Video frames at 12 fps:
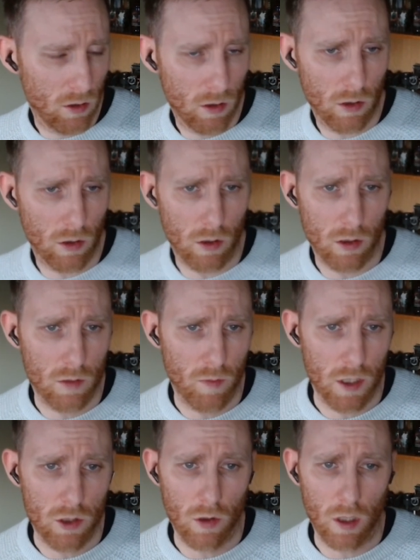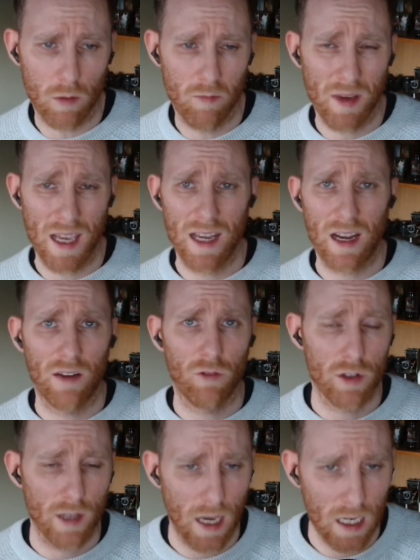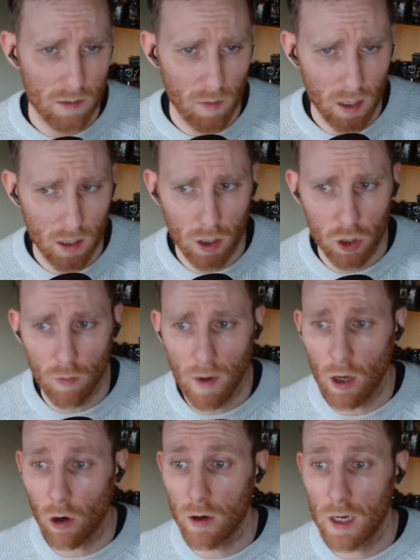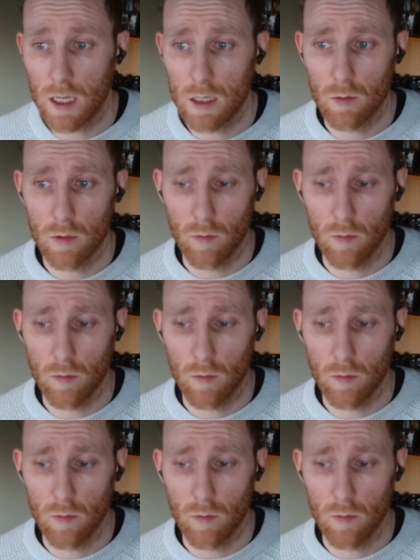could be doing paid advertisement, you might already